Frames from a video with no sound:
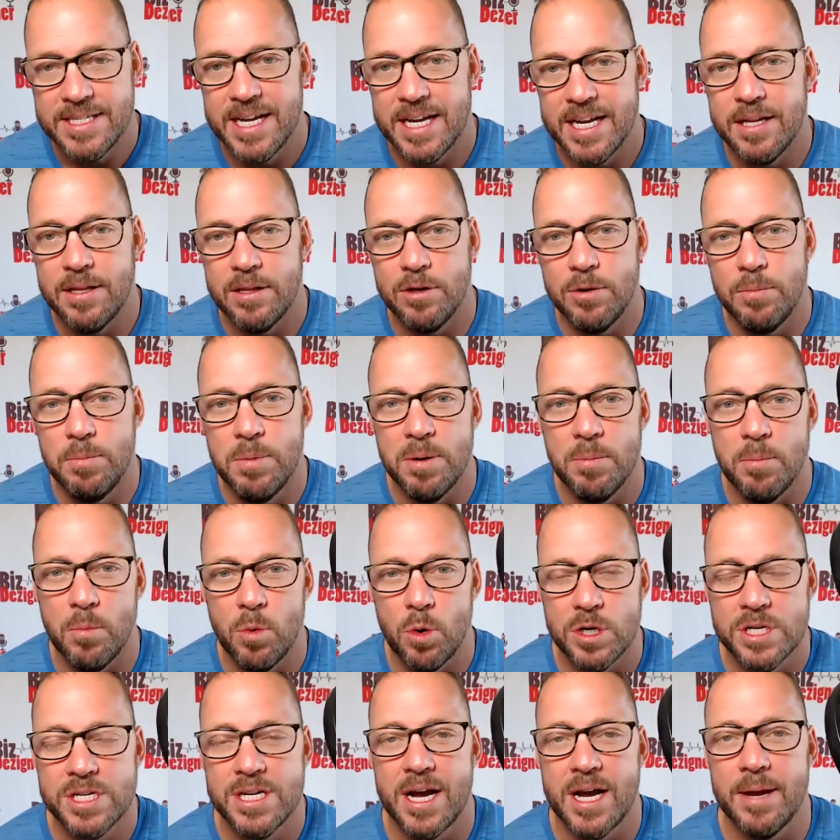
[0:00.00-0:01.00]
take a little bit
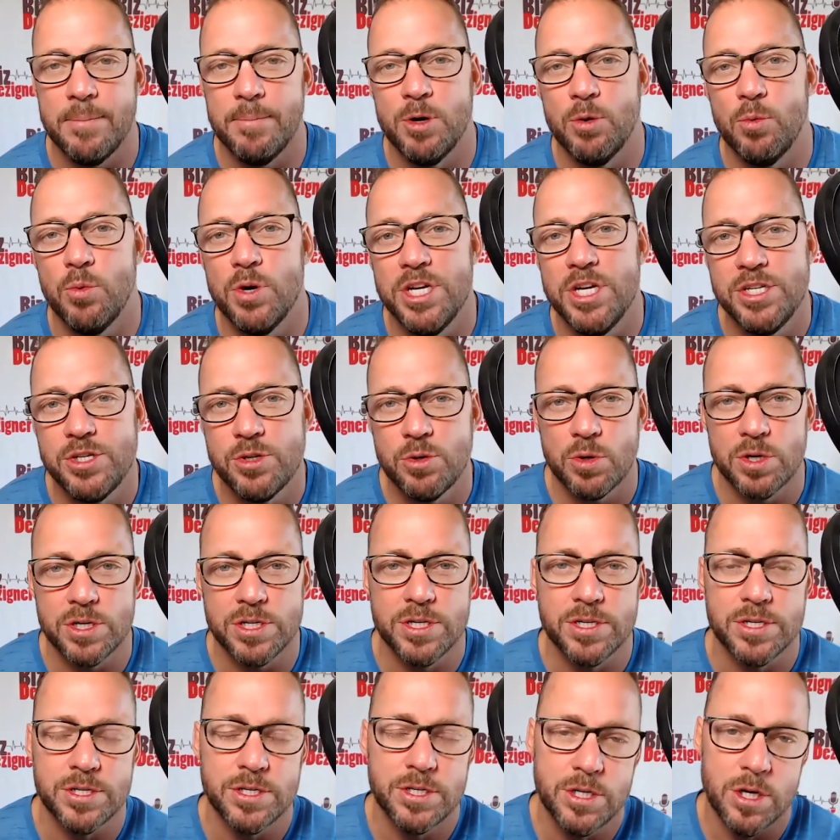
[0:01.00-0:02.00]
more time and
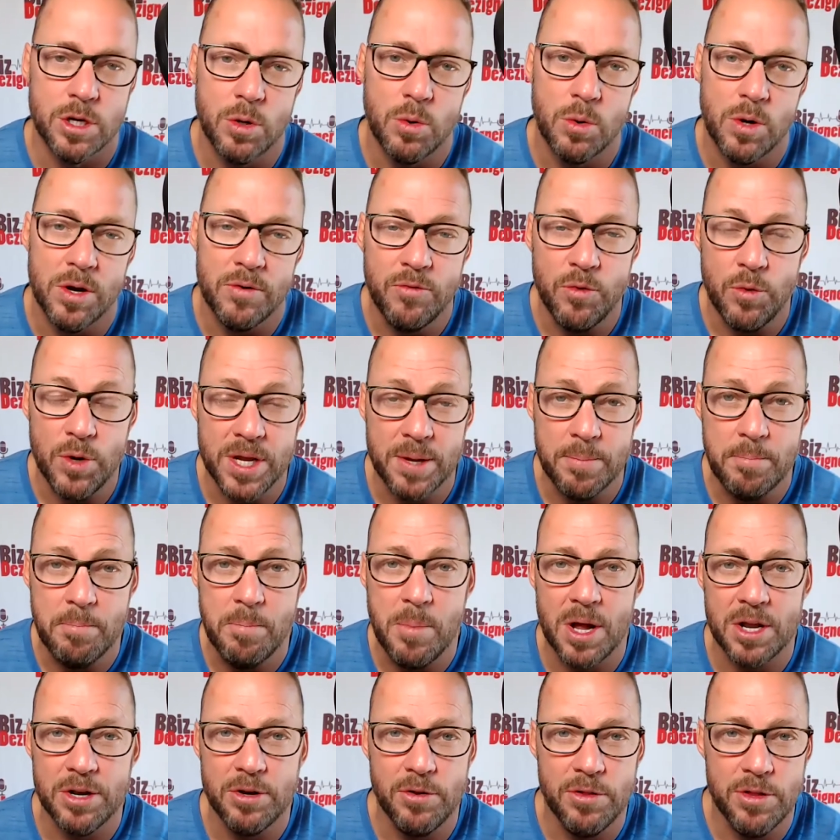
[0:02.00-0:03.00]
resources. So if we can
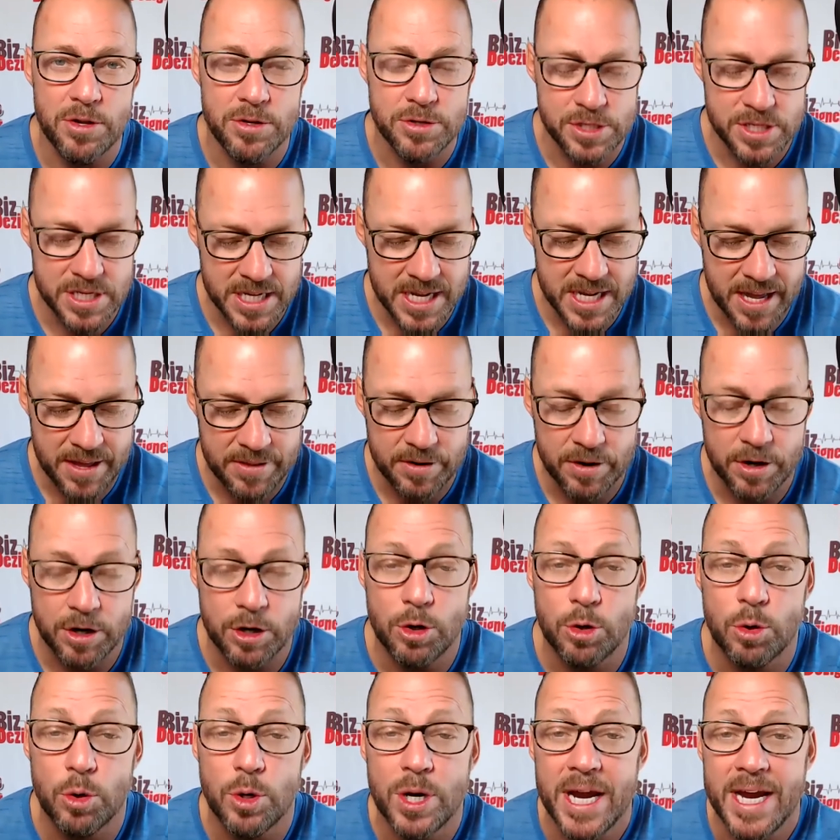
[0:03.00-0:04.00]
bundle those together
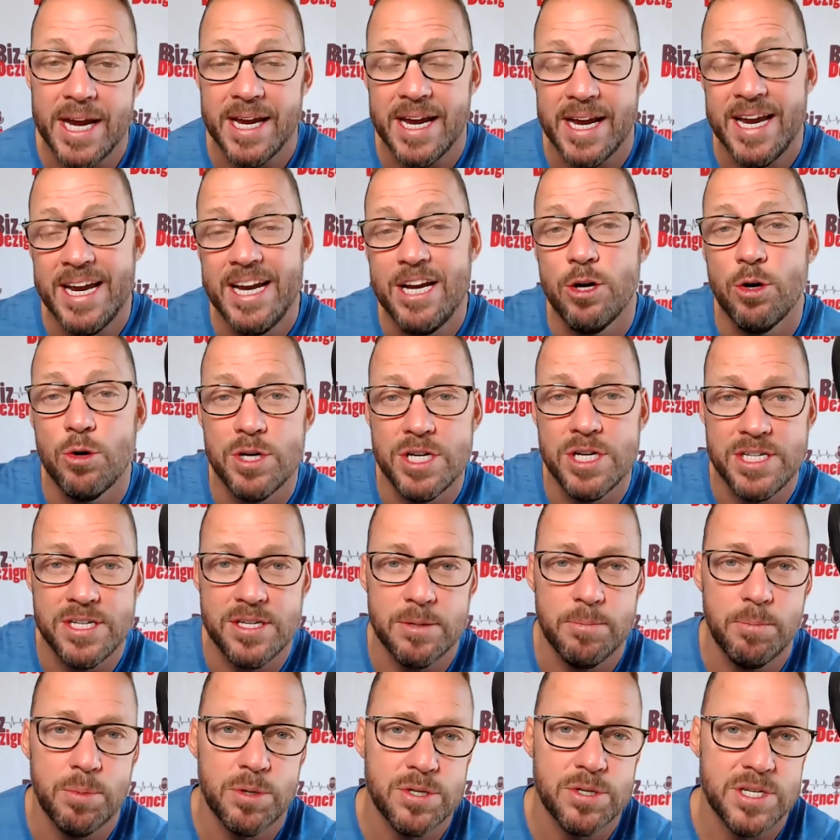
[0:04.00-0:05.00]
and
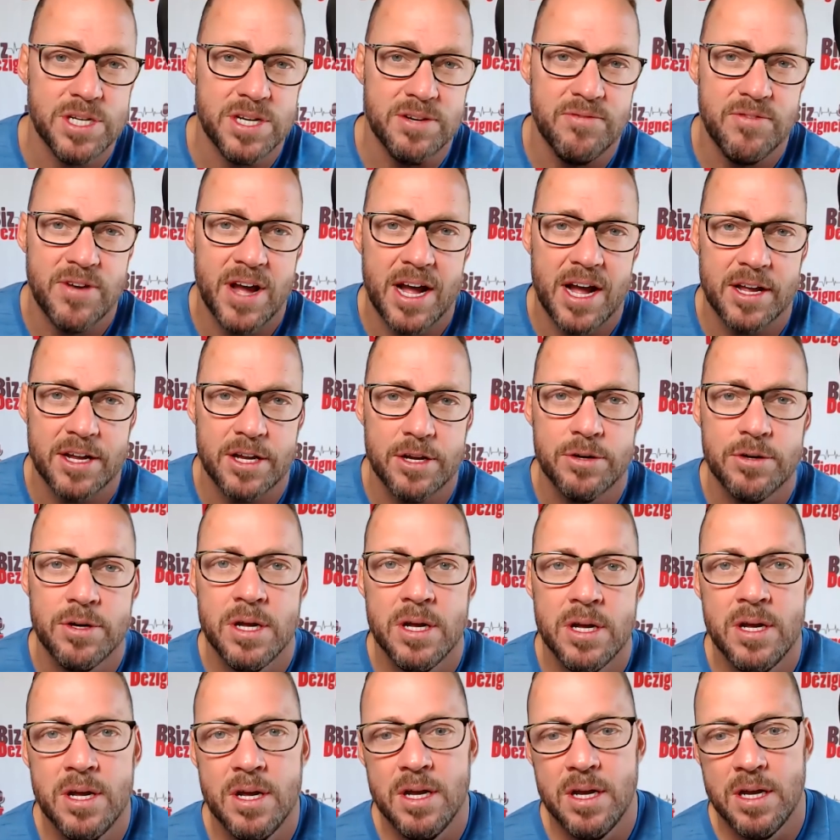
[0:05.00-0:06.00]
increase the perceived value
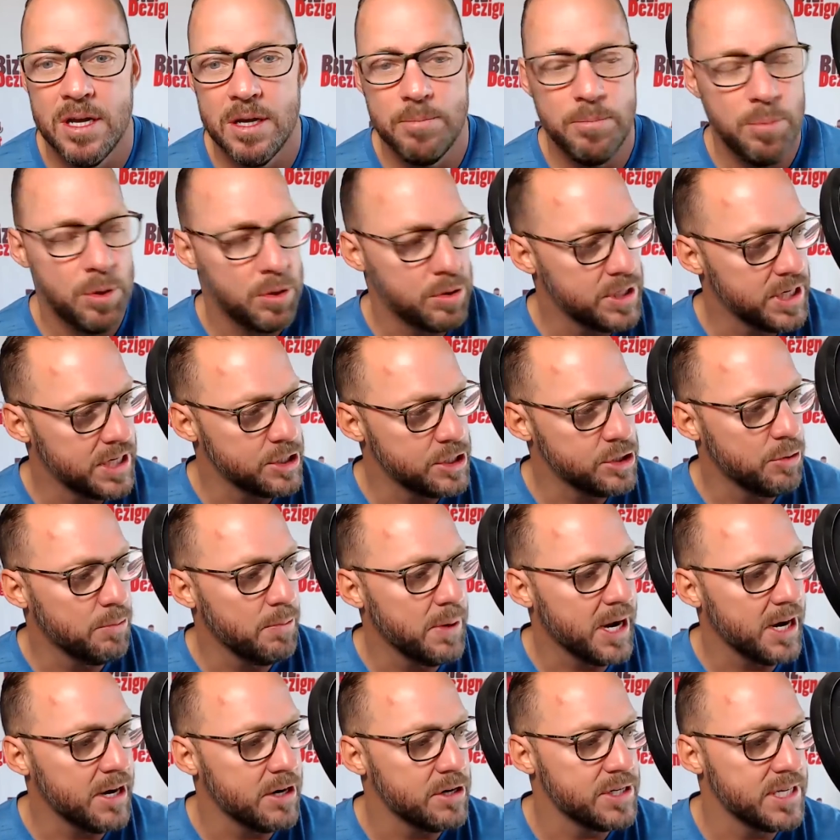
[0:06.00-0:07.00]
in potential
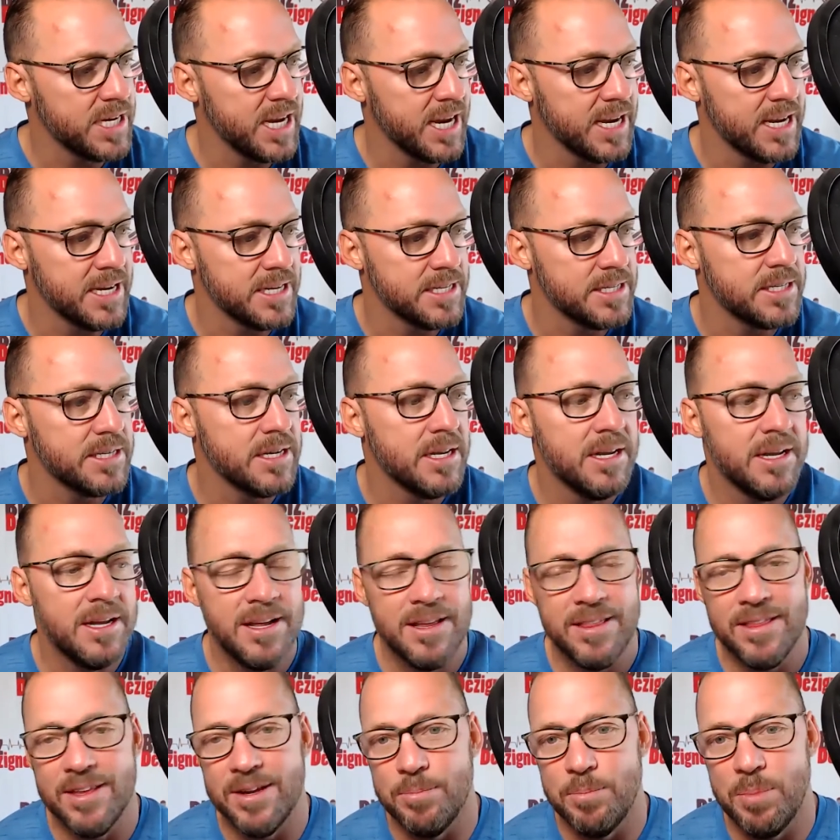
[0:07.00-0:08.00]
buyers' hands,
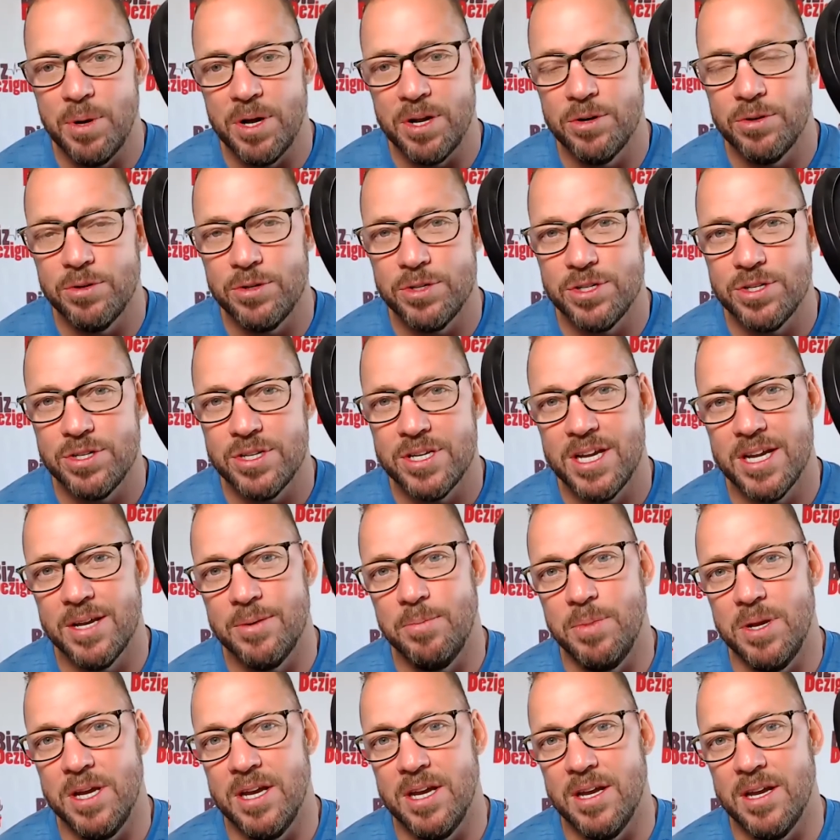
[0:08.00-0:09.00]
then bundles
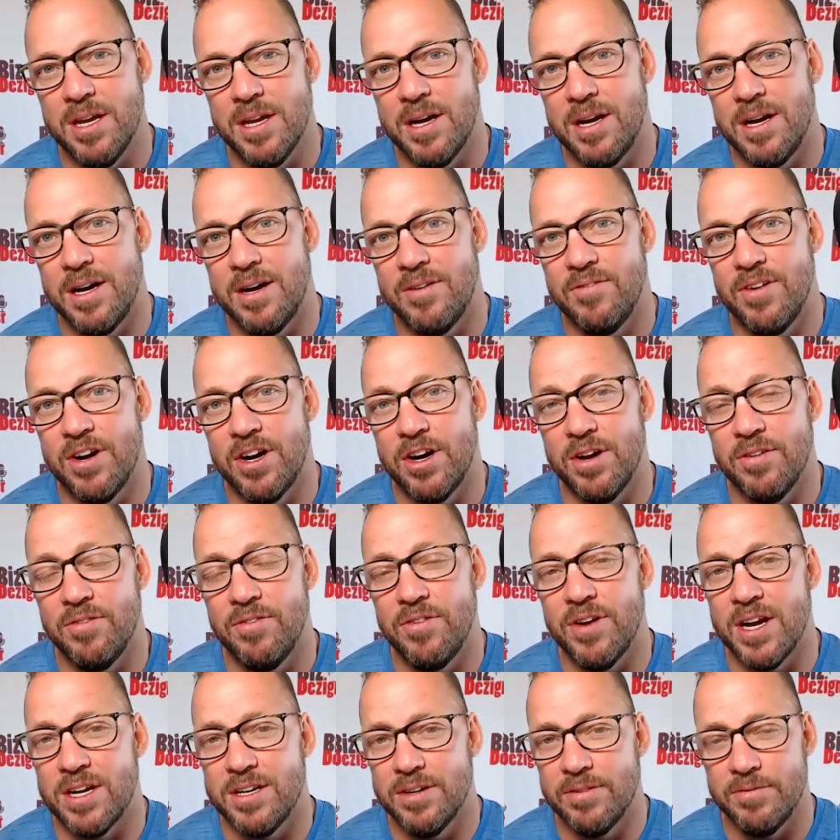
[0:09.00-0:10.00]
can be very
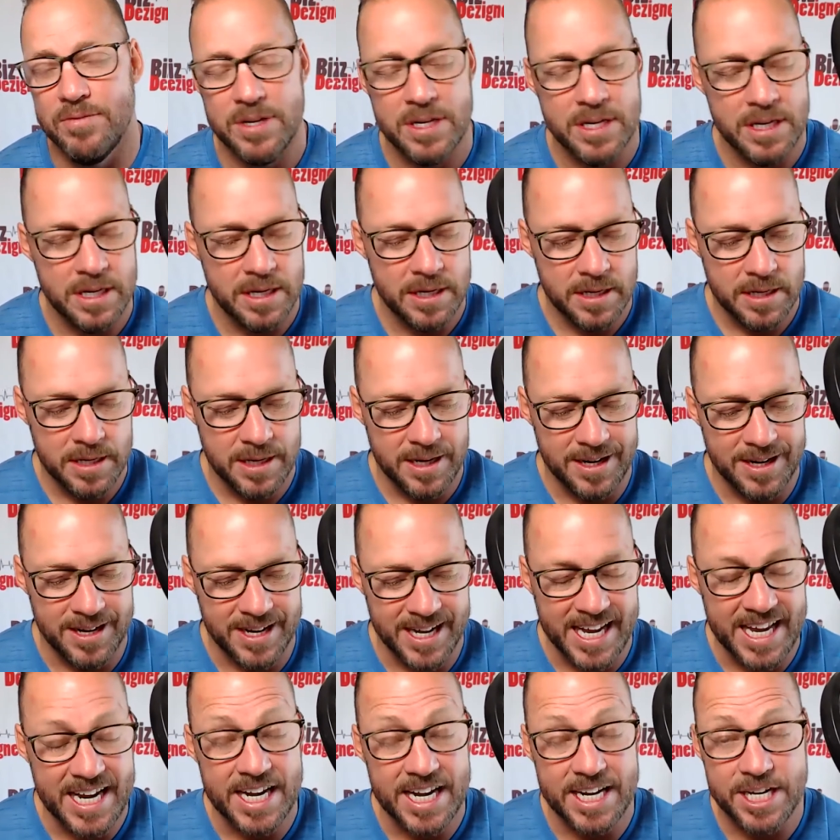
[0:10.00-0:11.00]
effective.
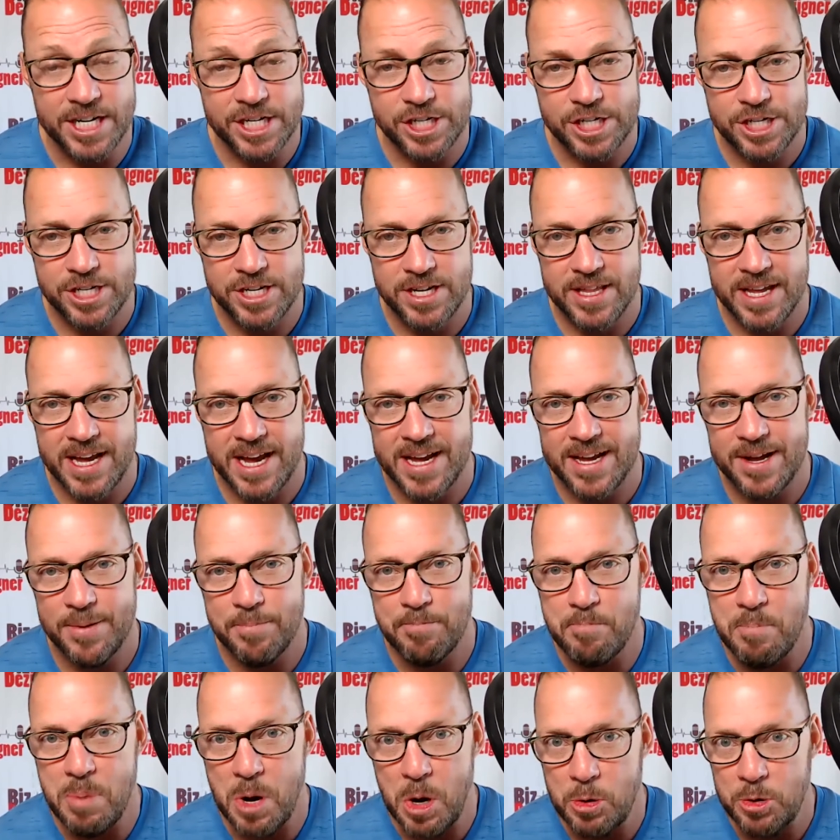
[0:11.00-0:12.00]
In addition to that,
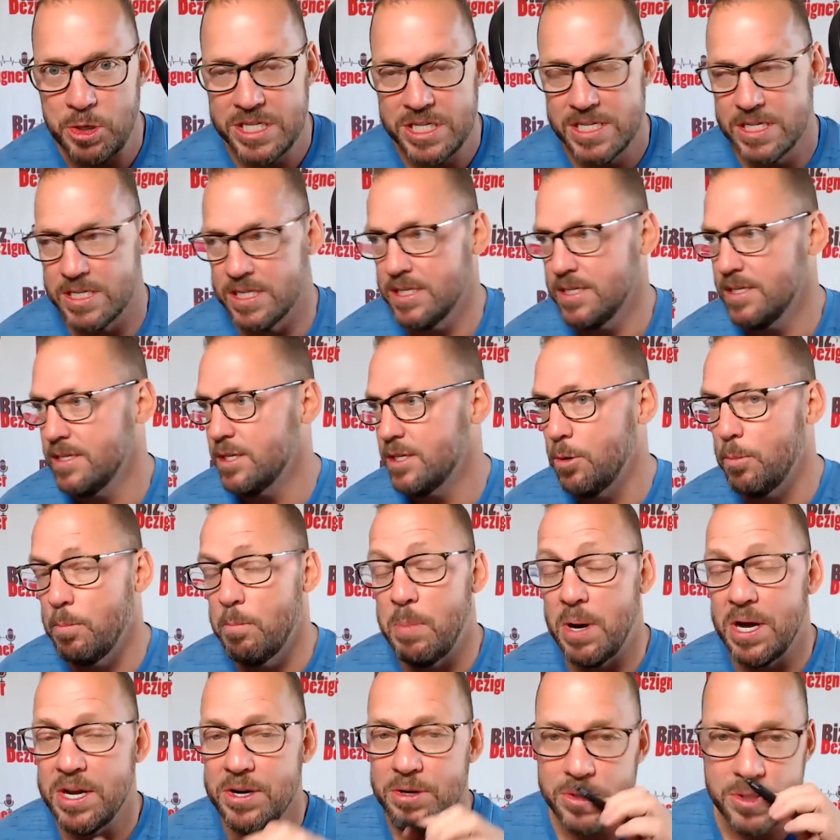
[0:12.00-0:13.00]
bonuses. So
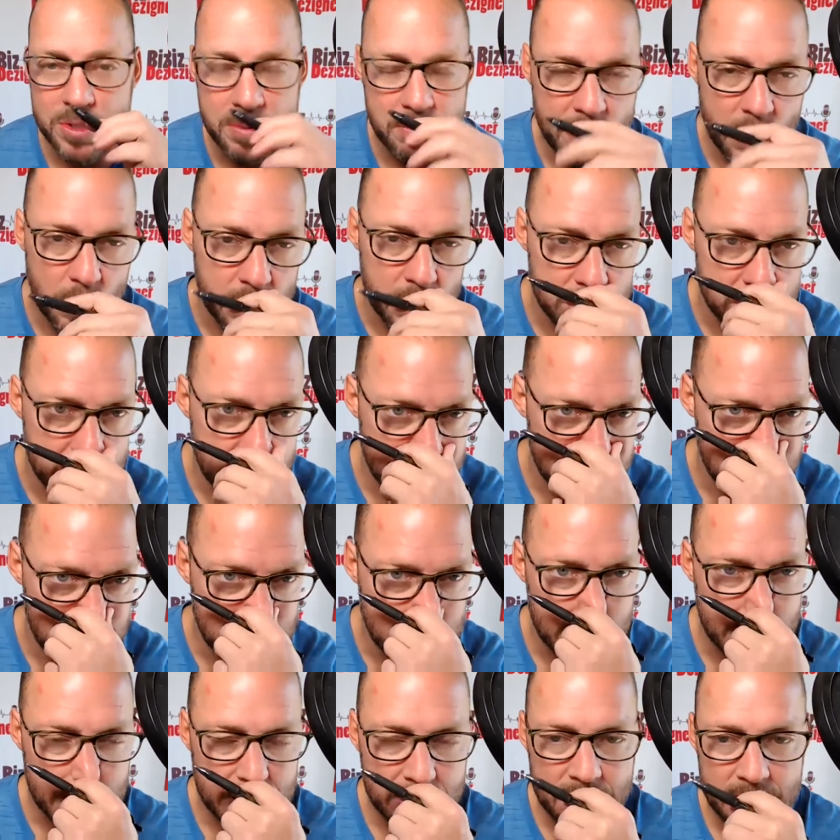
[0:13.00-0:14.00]
bundles and
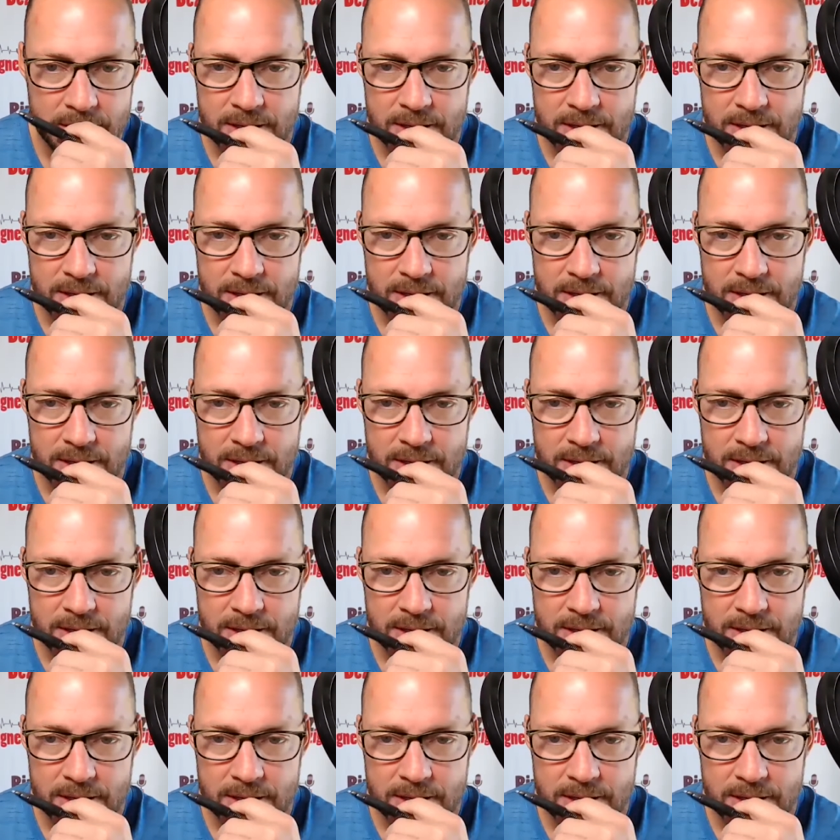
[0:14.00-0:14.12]
bonuses,